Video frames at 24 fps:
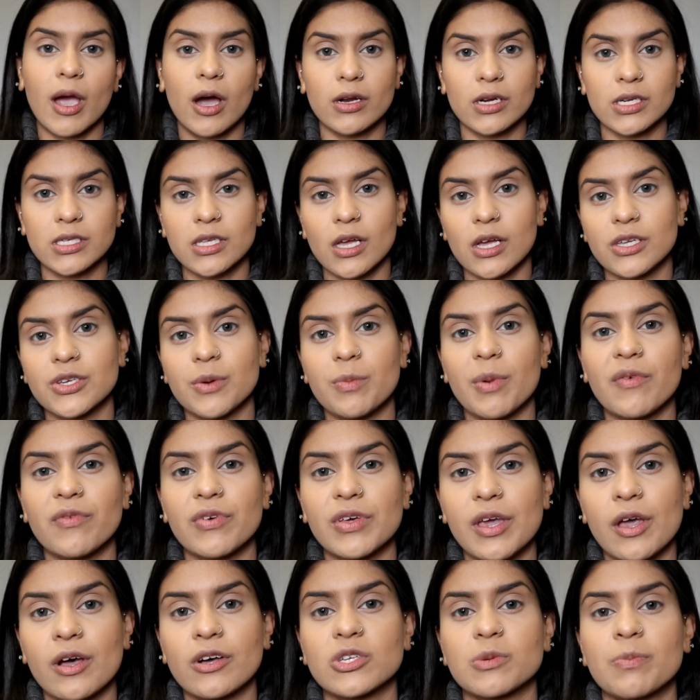my Anastasia
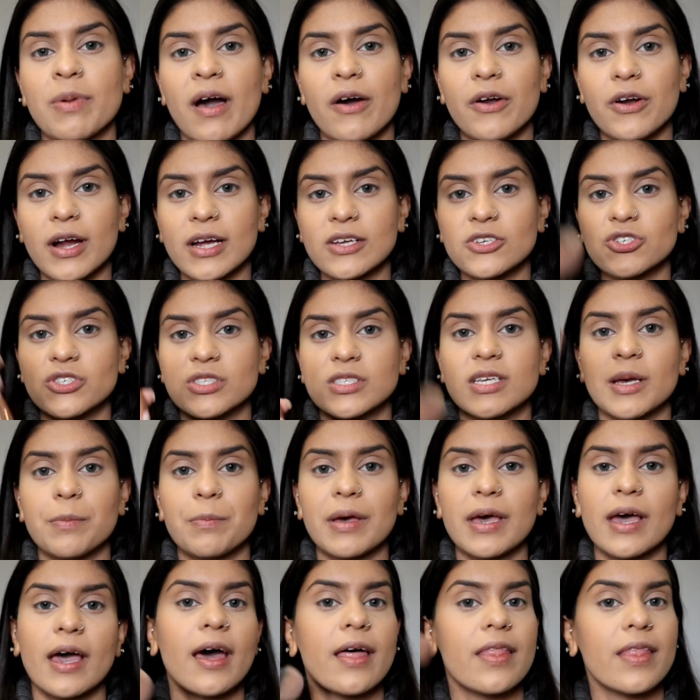Beverly Hills powder, I just
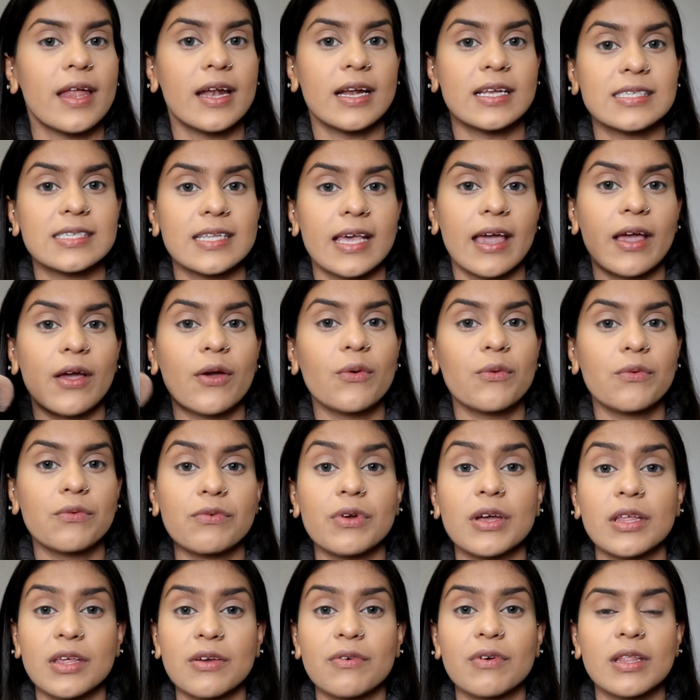dip it and then it's like
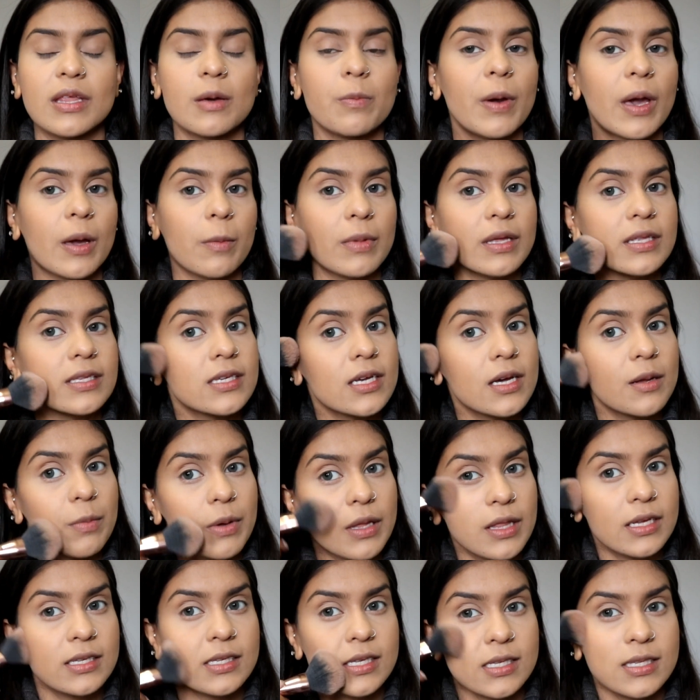really, really pigmented.
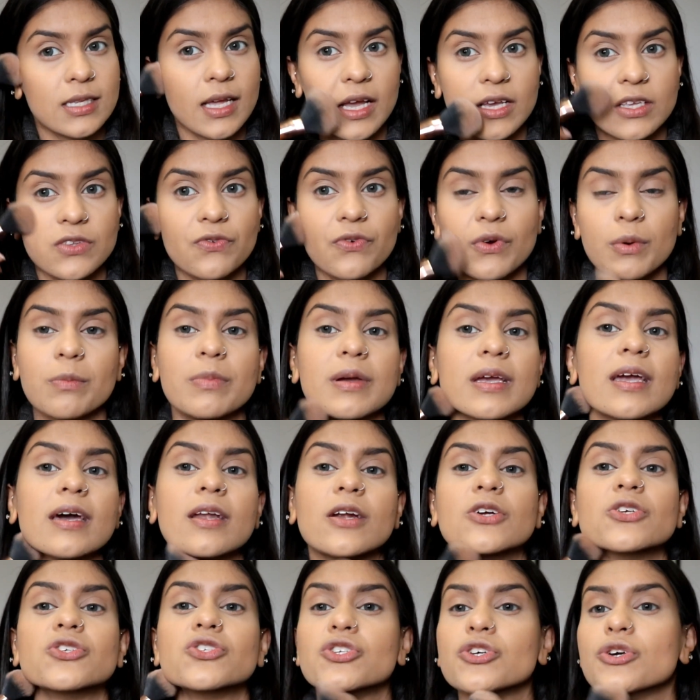But this is nice for
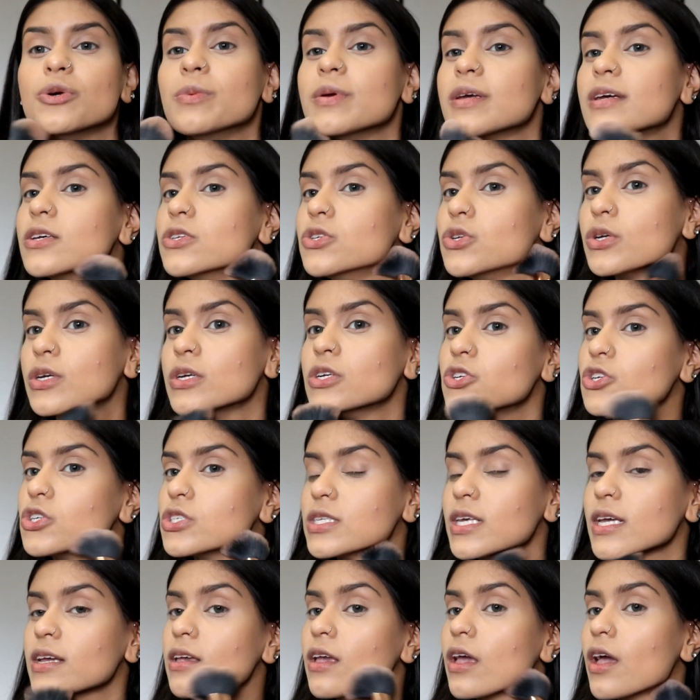beginners too because you can
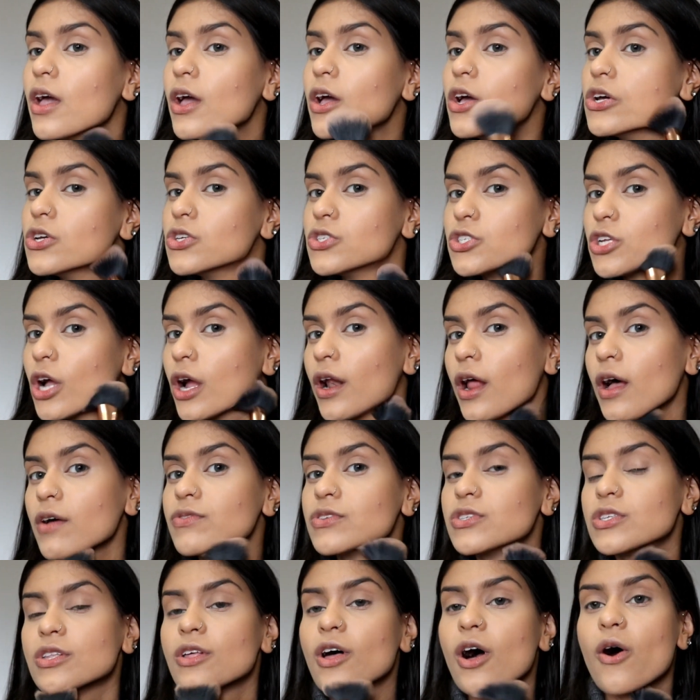just like start off
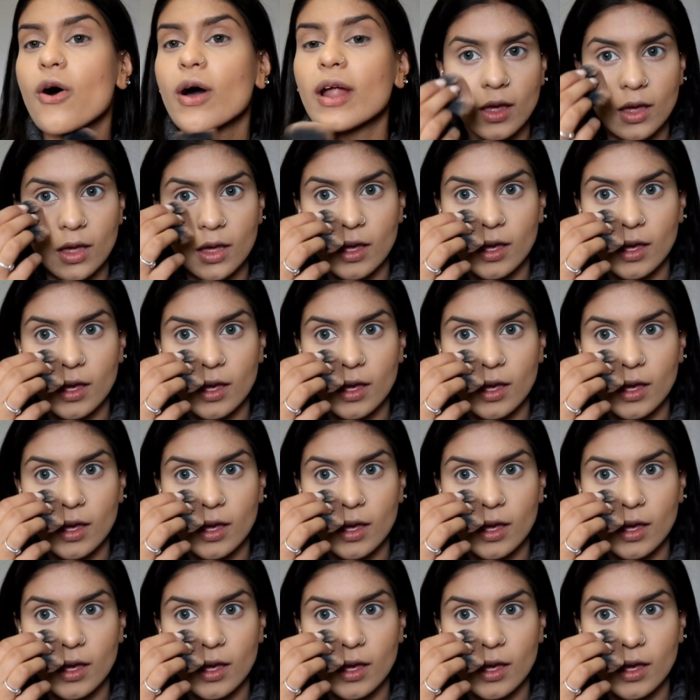slow.